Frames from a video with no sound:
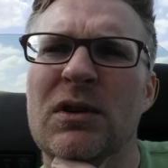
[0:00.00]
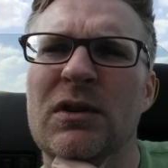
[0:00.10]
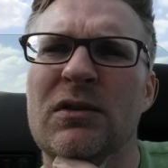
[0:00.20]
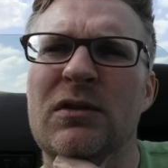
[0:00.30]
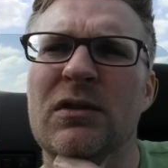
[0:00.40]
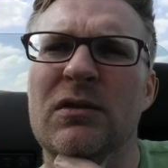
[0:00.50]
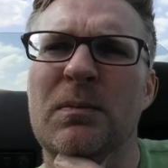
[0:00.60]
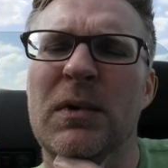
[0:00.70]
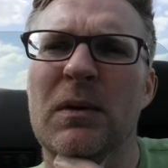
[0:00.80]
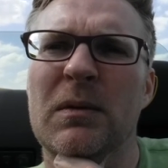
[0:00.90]
He's
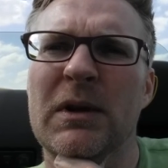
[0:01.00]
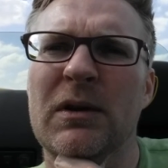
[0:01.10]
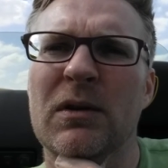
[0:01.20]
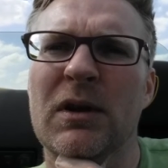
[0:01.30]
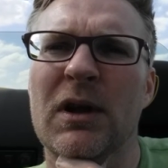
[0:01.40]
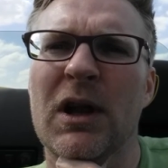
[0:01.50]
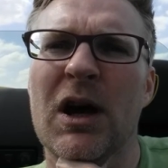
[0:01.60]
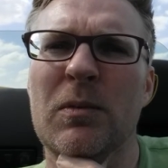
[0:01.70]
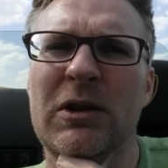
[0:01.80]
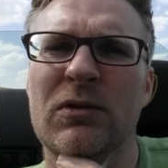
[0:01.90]
just probably gonna
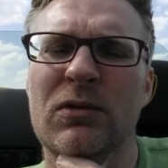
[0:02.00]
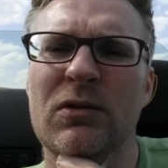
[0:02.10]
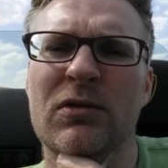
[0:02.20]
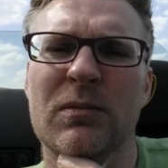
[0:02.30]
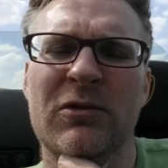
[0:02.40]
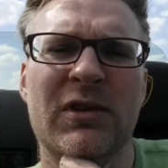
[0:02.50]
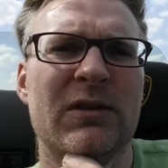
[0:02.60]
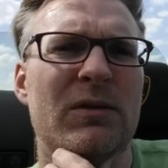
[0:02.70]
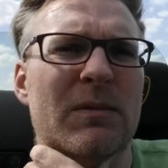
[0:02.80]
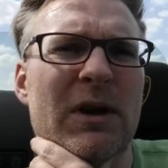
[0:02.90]
allow me to do some
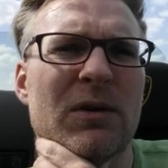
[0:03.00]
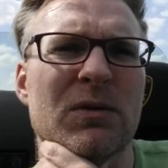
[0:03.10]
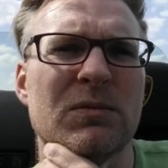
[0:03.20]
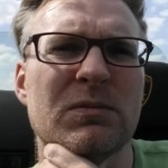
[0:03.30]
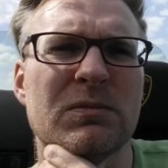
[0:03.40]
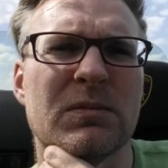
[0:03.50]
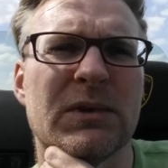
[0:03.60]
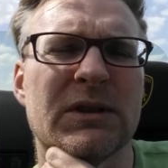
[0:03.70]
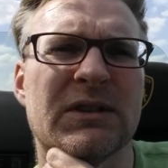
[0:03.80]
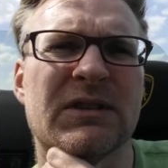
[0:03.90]
shit on my own,
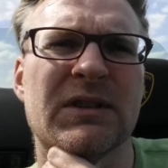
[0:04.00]
but